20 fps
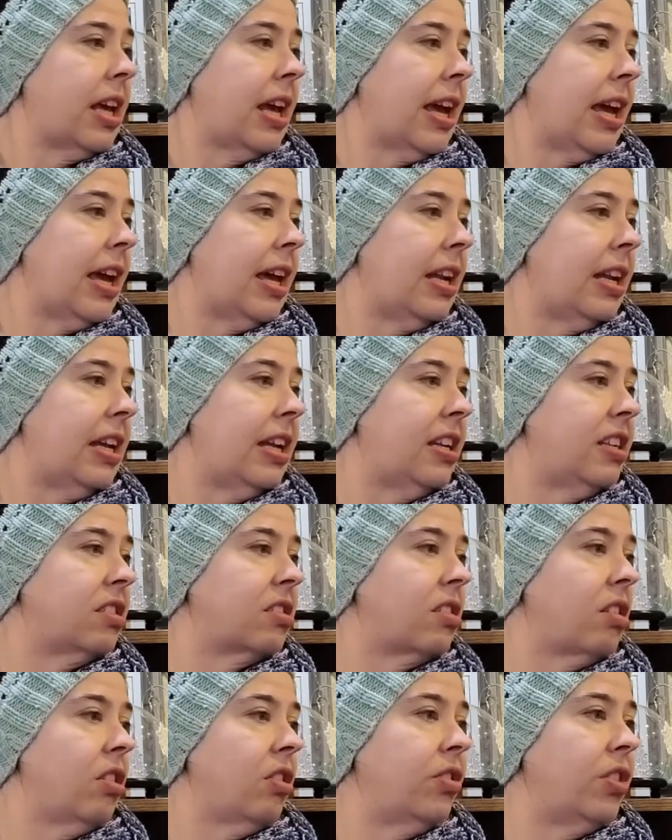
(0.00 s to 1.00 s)
and it is
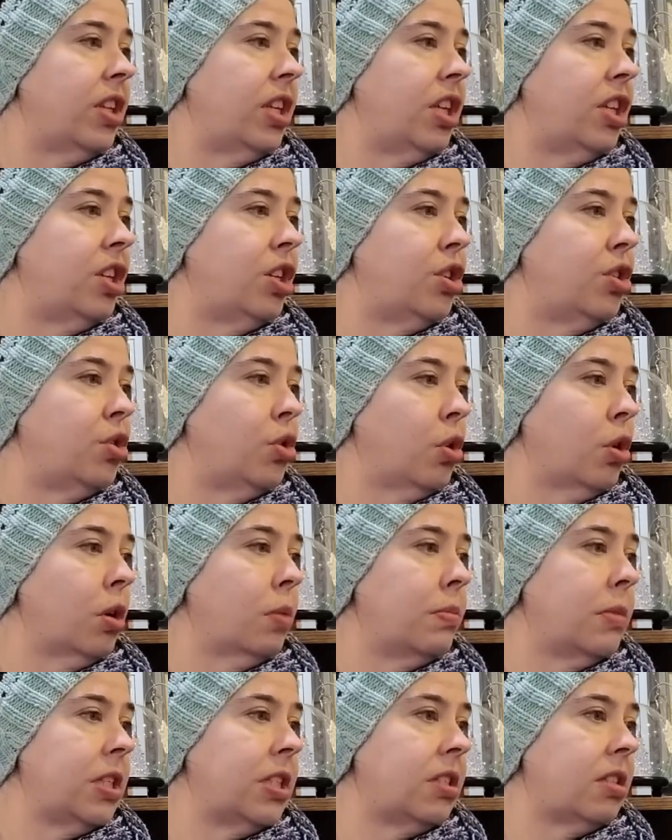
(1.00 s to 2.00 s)
called the
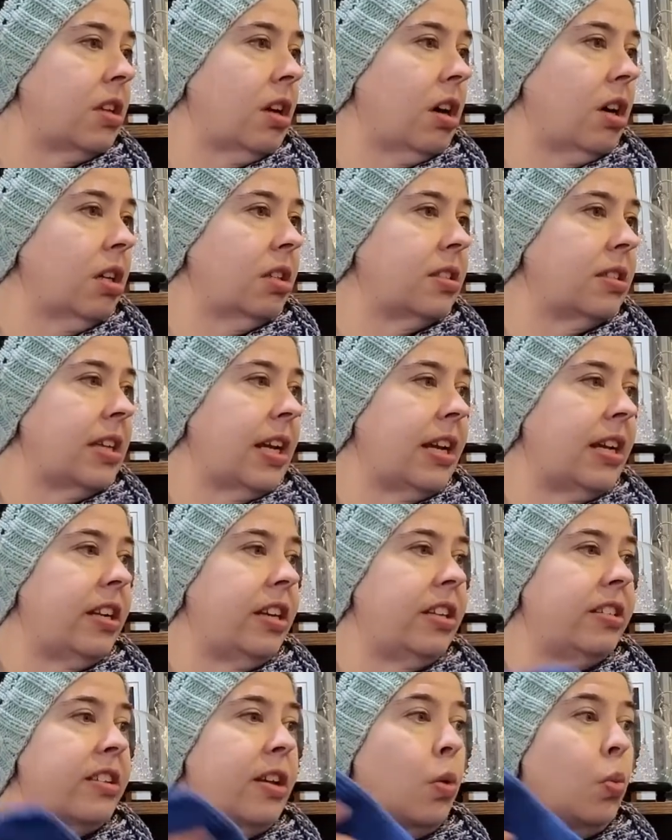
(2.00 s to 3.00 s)
Dorm Socks, and
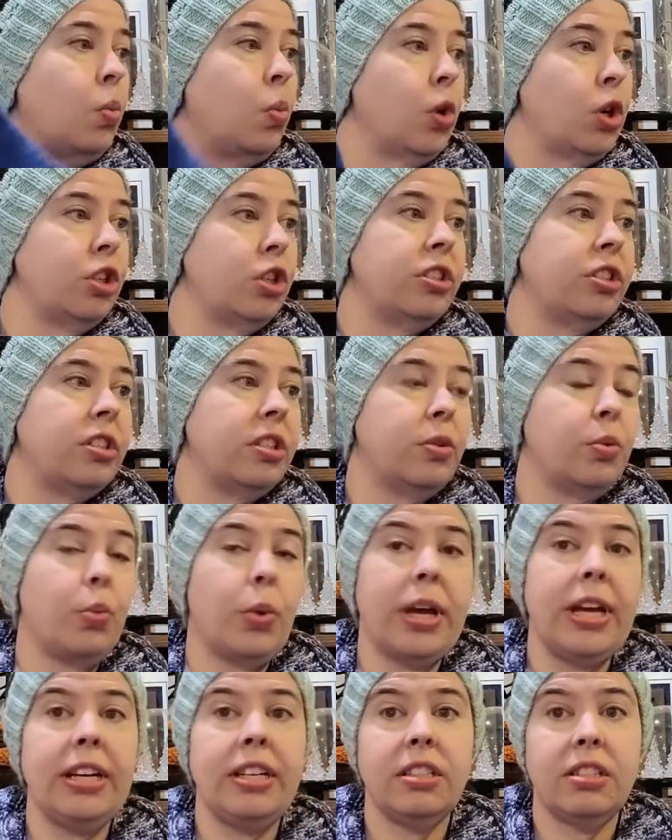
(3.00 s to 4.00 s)
it is a worsted
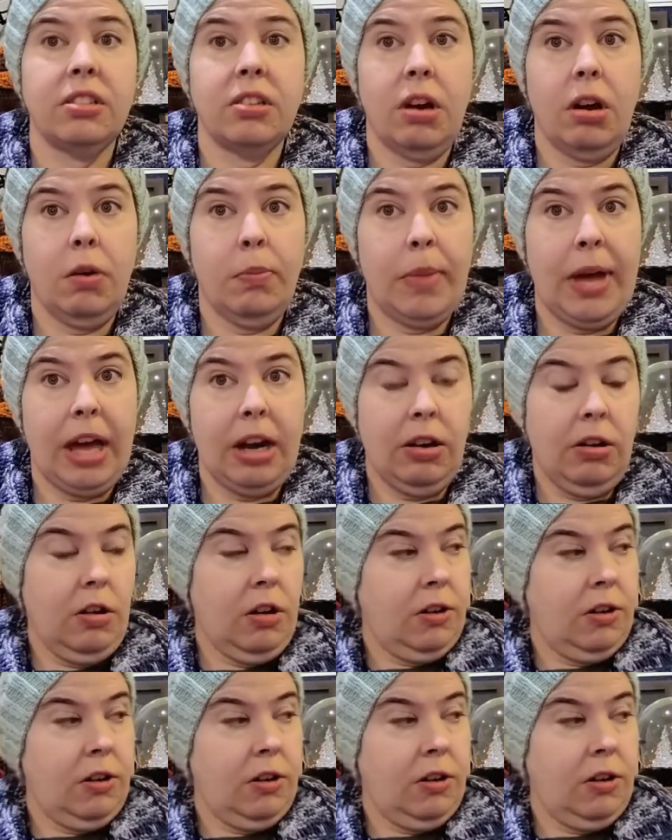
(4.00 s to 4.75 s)
weight sock pattern.